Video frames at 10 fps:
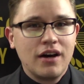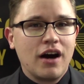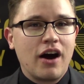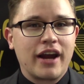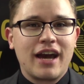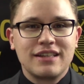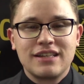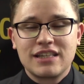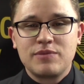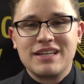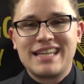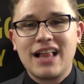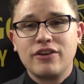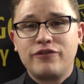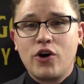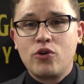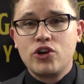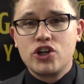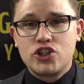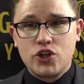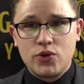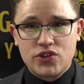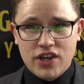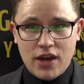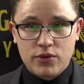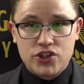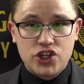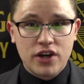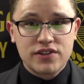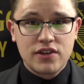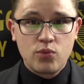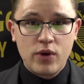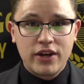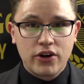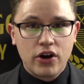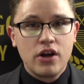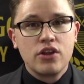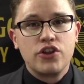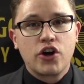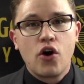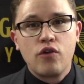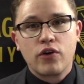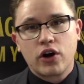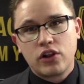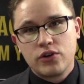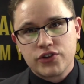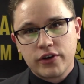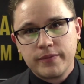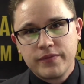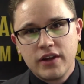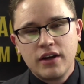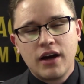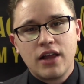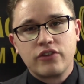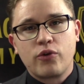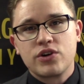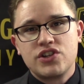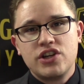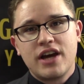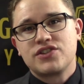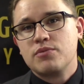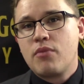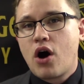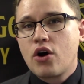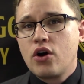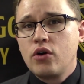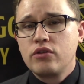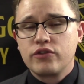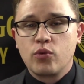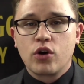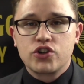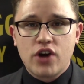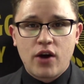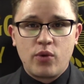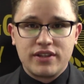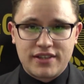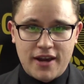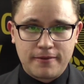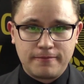All right, guys, this has been Telephone Tuesday with Justin Wieder, the covert closer. I look forward to seeing you guys tomorrow for WordTrack Wednesday.